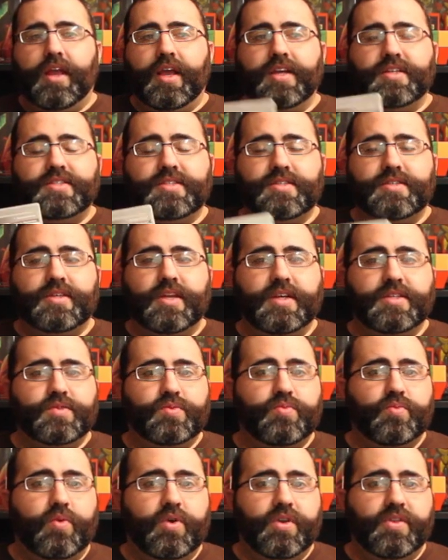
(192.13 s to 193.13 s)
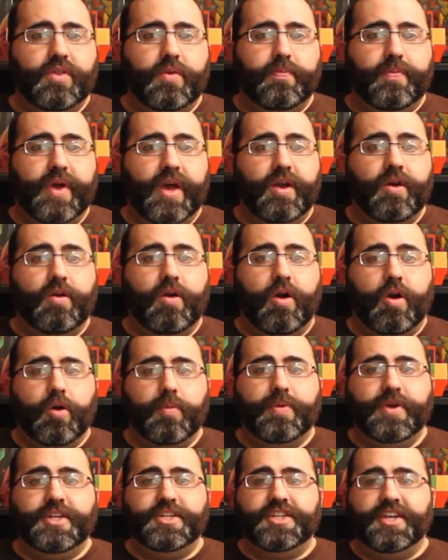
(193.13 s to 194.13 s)
it's it's one of the better
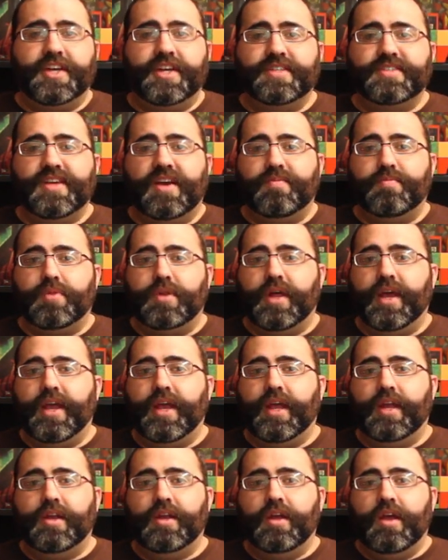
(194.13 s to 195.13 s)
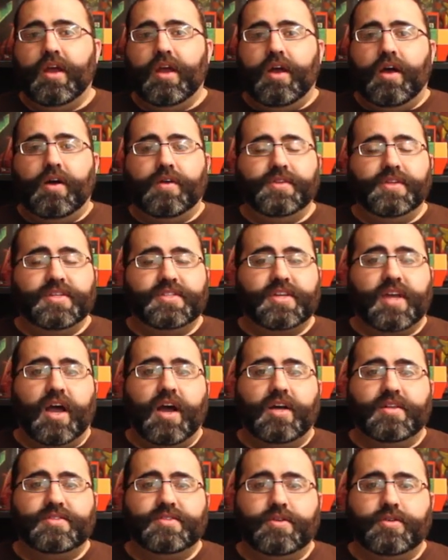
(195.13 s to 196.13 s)
RPGs I played on this
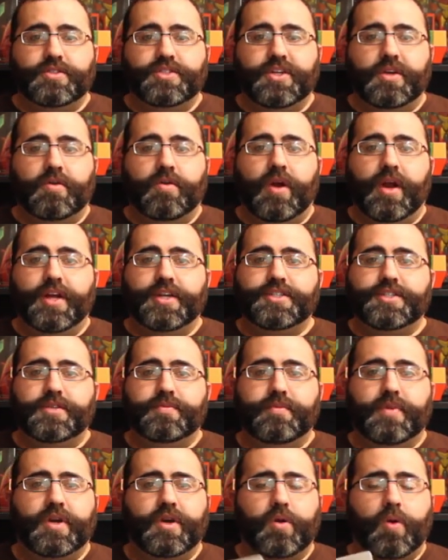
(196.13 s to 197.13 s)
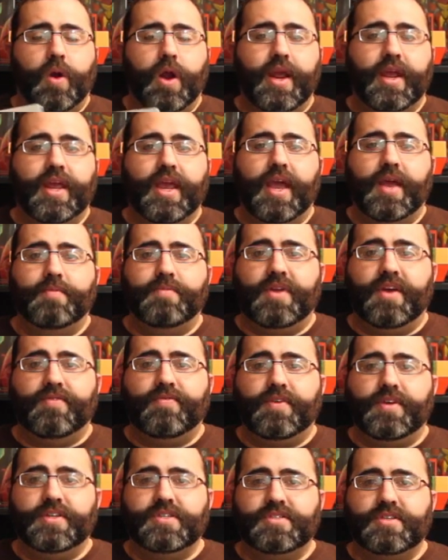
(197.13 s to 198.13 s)
console generation. But a great game,
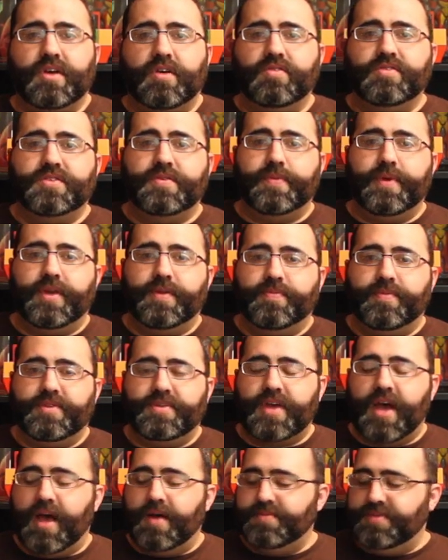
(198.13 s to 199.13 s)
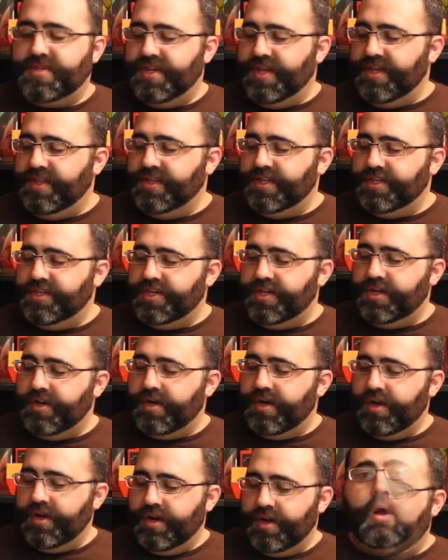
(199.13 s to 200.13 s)
definitely deserves to be in the top ten this
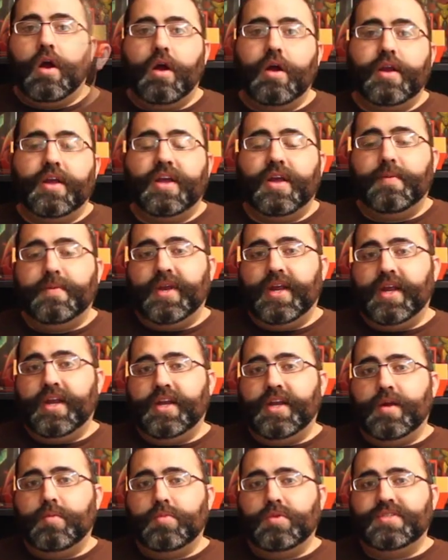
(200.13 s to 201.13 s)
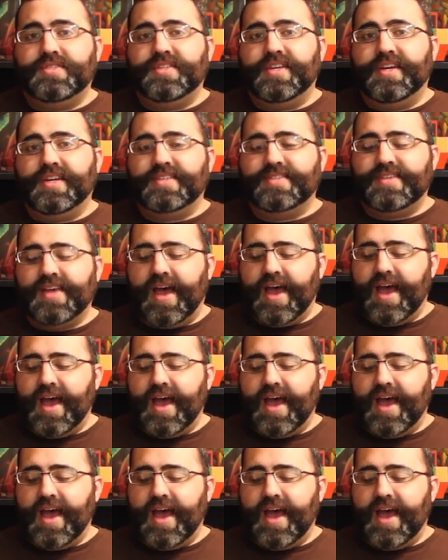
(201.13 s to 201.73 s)
year. Alright, coming in at number six,